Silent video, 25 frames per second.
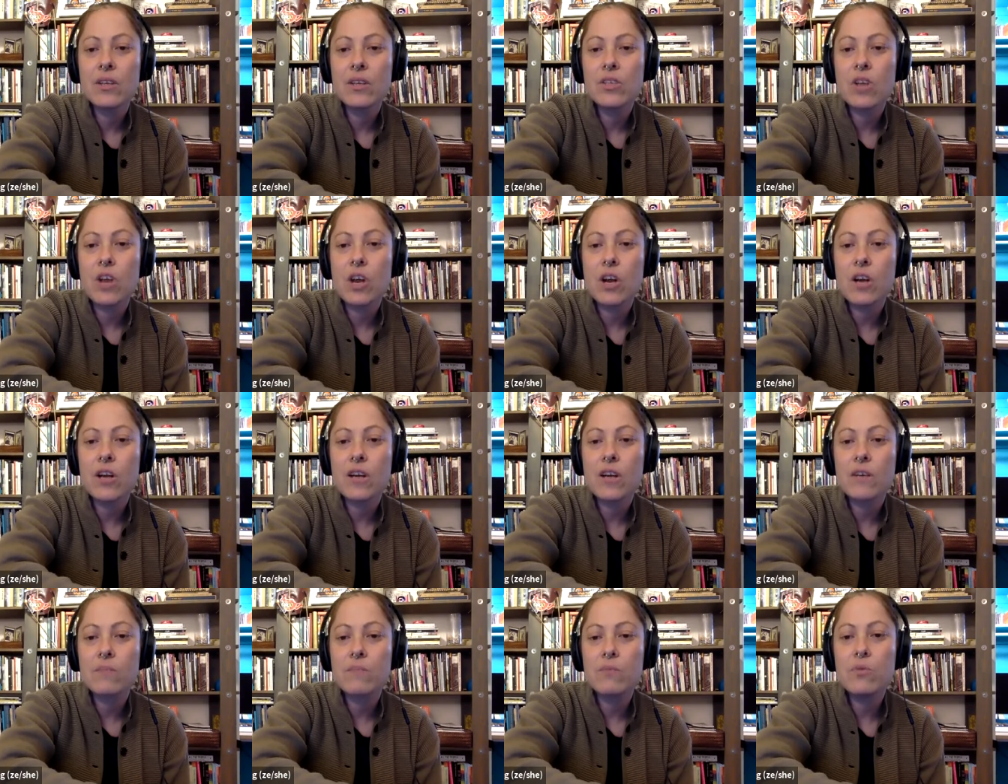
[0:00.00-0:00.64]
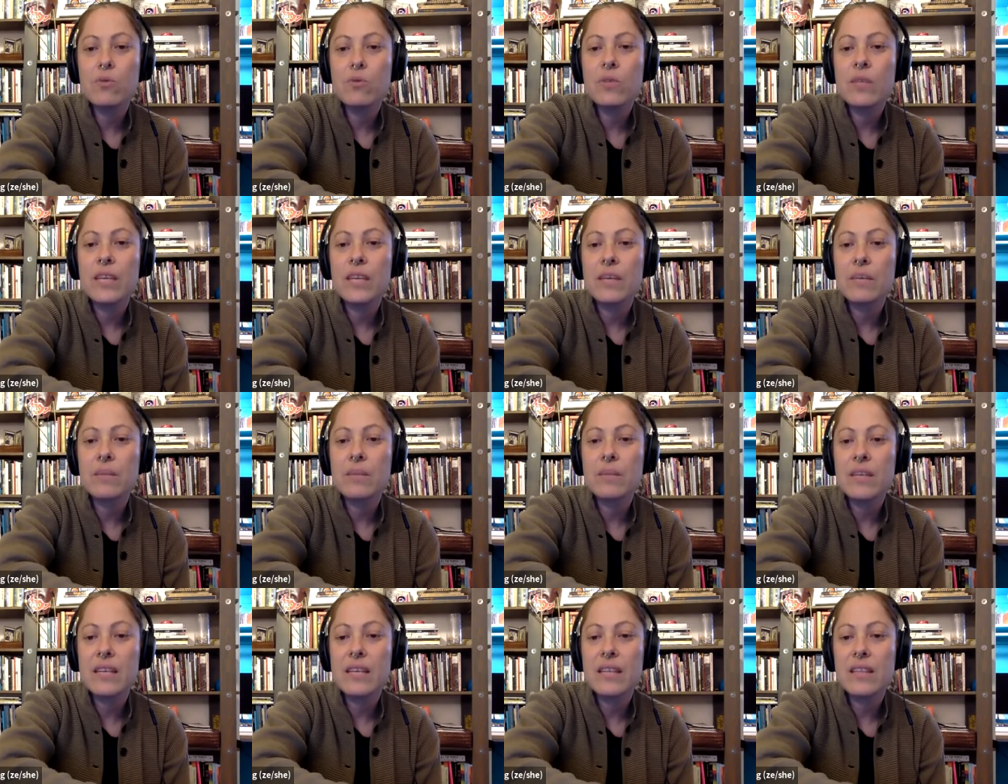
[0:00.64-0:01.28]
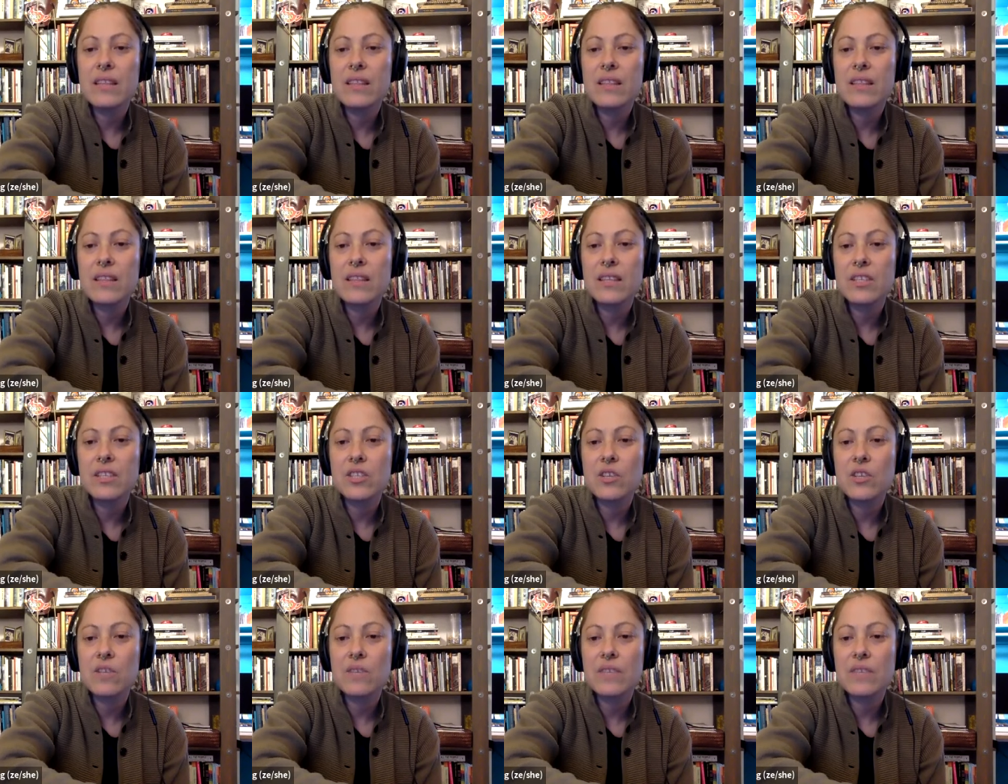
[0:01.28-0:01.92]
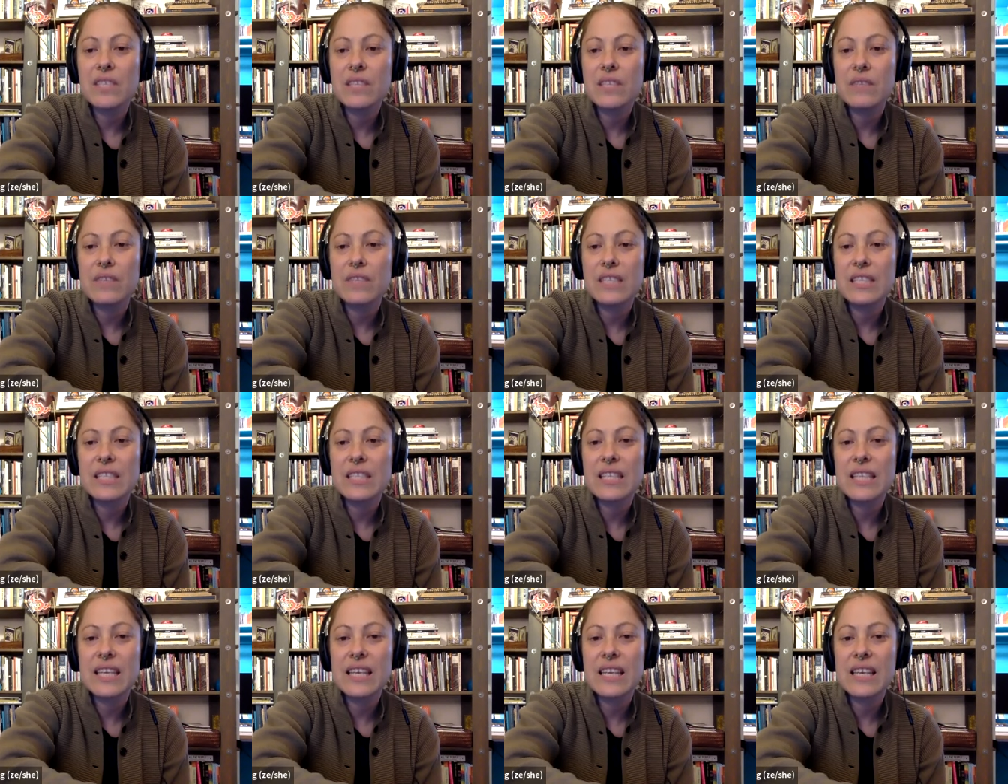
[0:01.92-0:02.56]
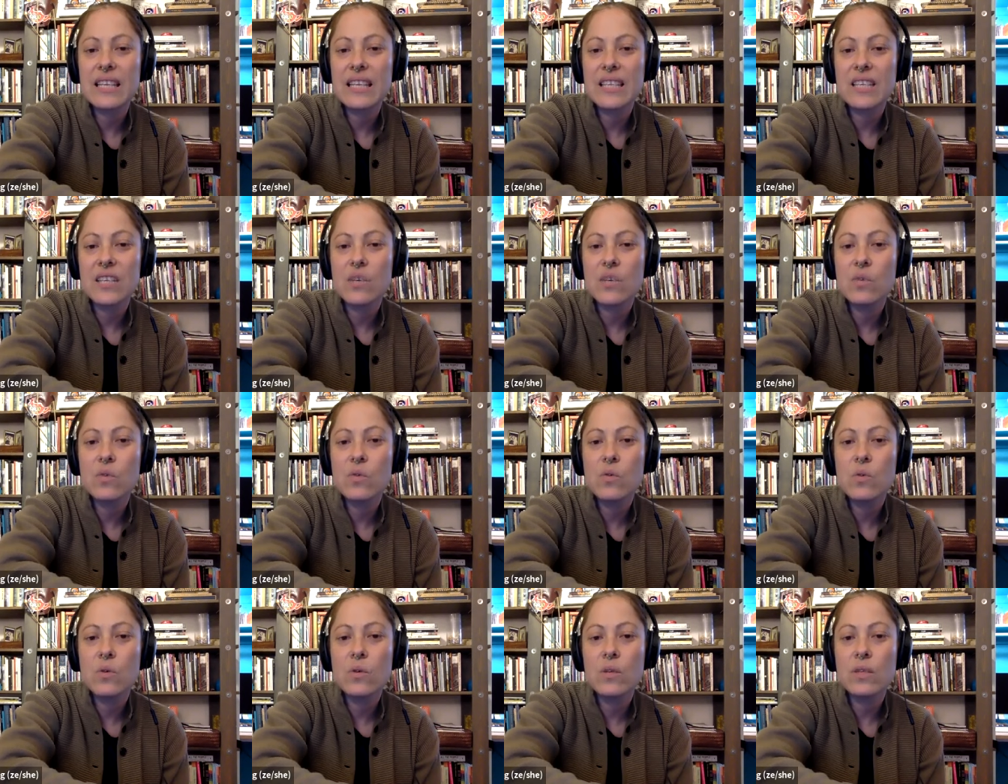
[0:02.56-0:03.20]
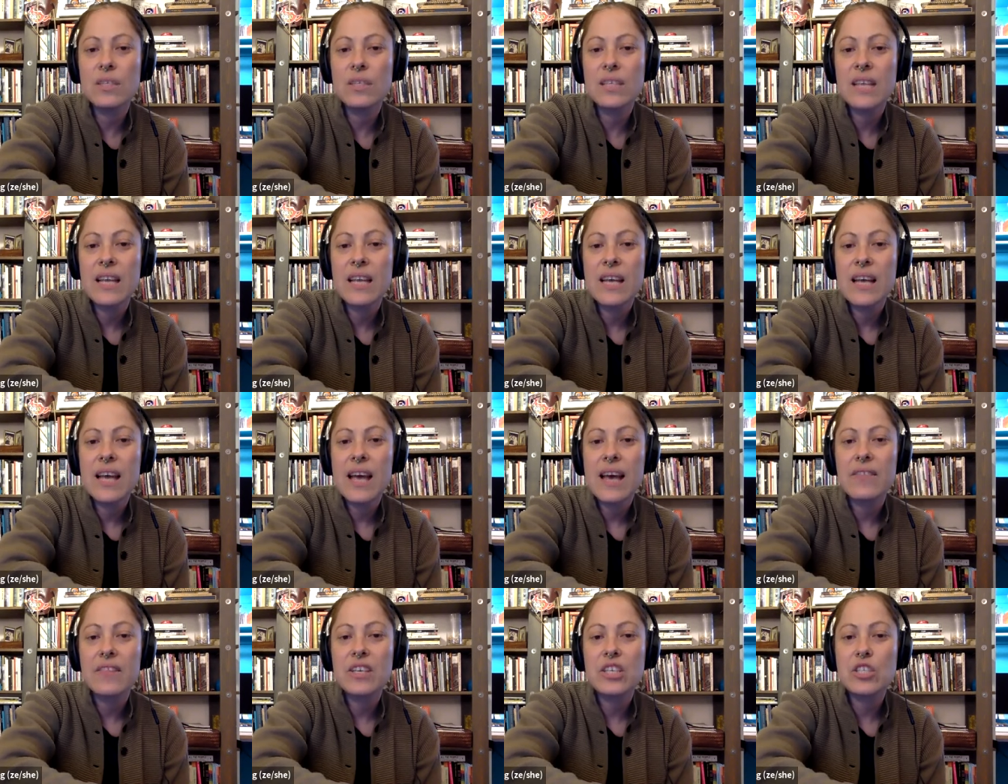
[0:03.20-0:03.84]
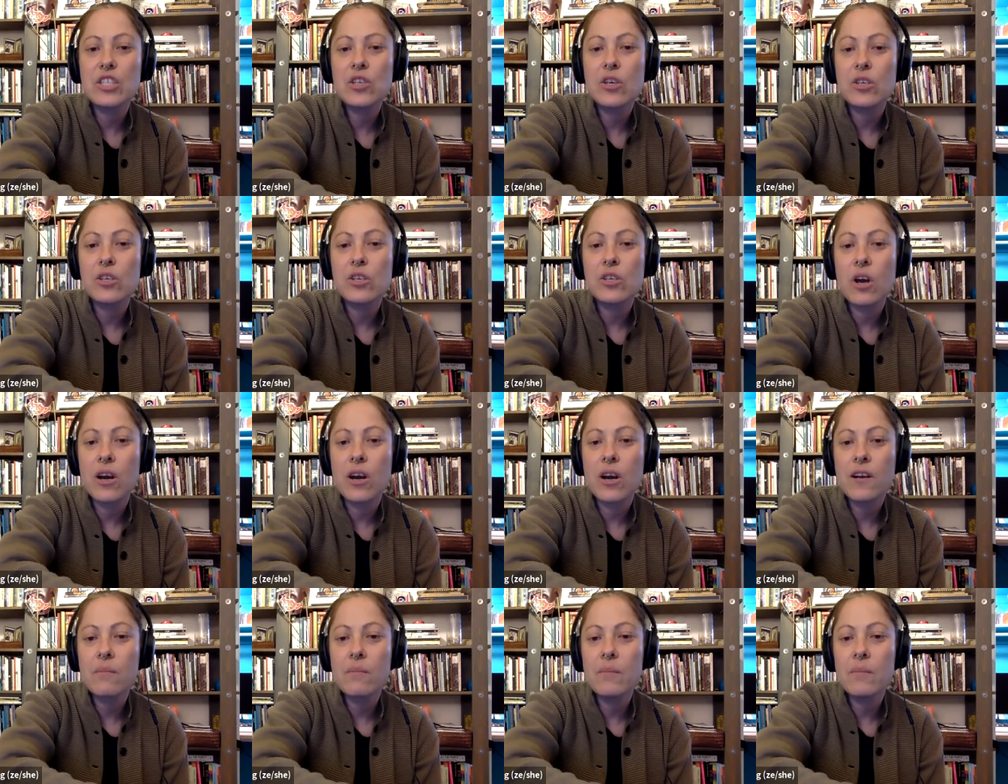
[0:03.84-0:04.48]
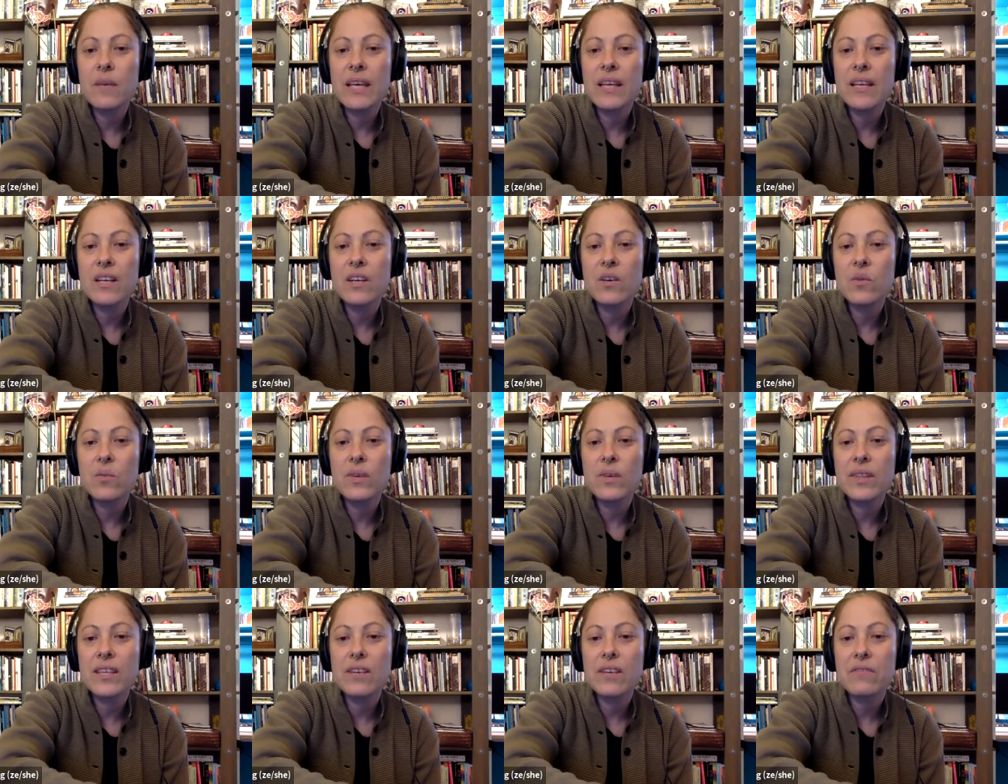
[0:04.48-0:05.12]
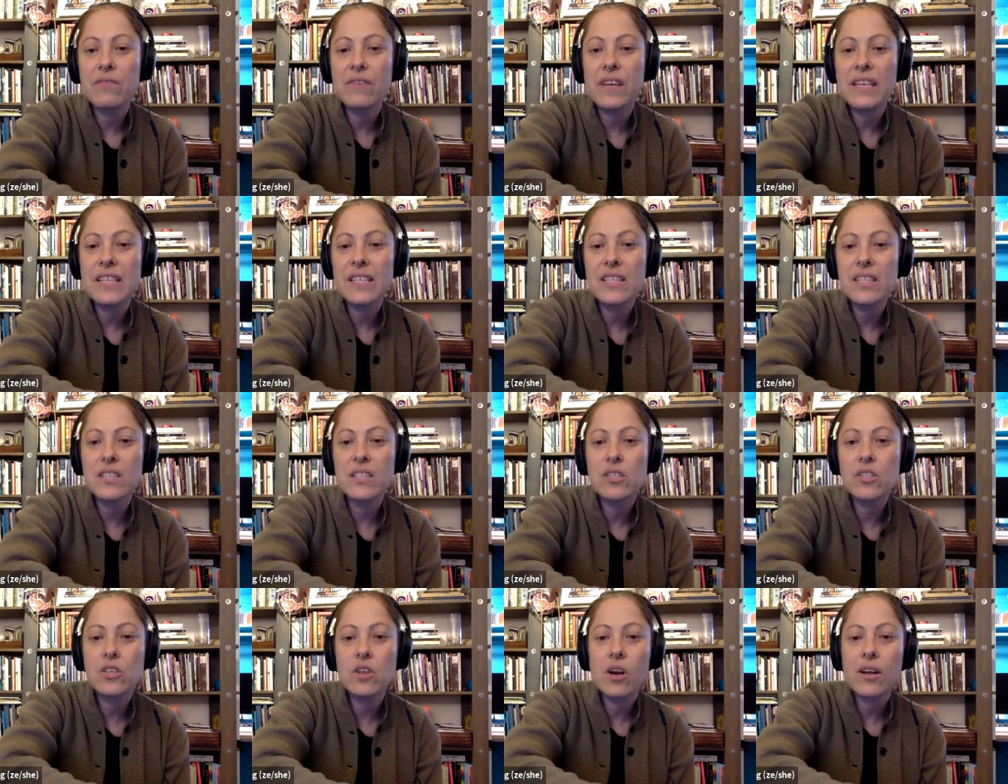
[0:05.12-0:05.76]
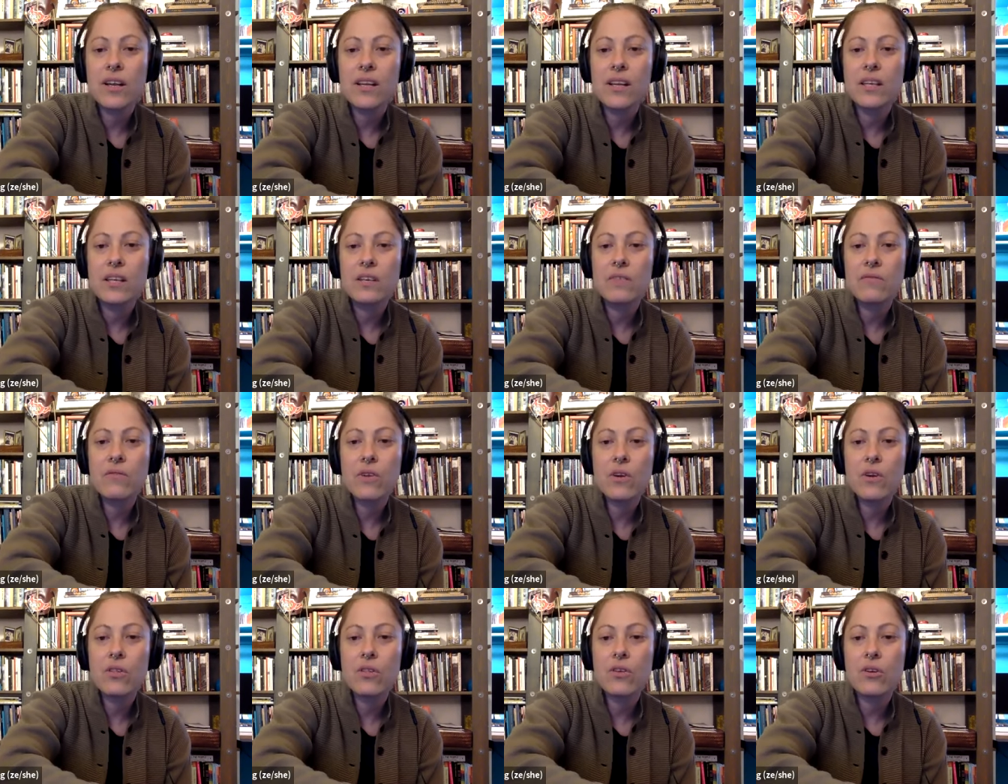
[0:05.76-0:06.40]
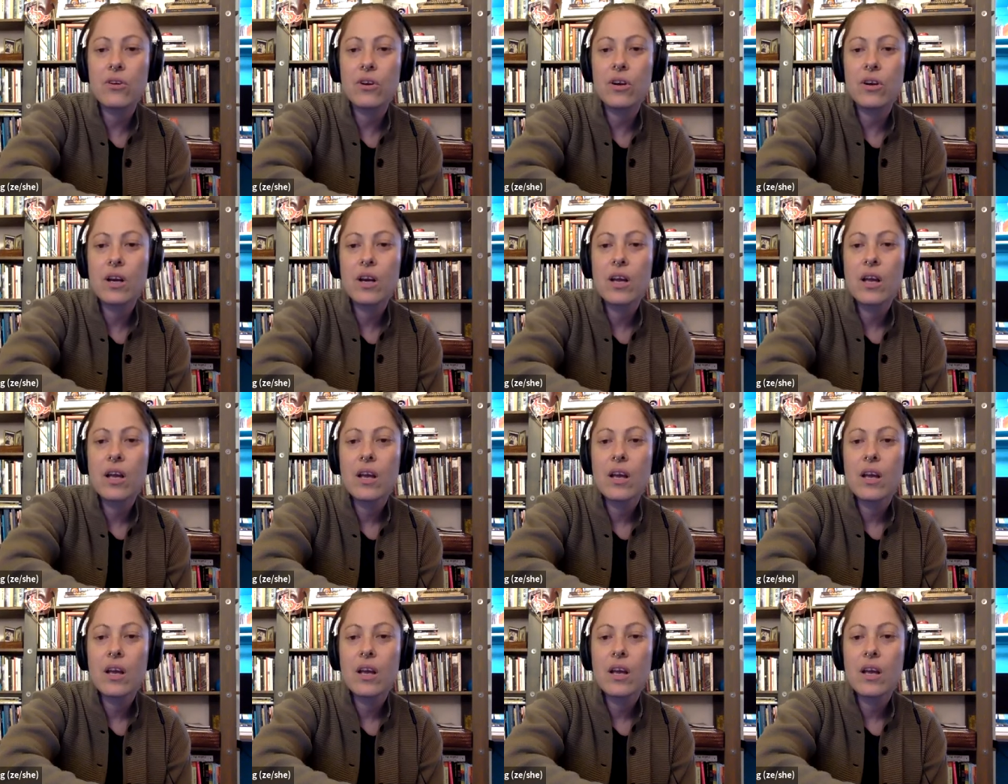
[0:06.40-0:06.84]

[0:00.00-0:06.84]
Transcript: dark pooling beneath the surface of its skin as it cools, and the soot dark men, with their faces darkened further,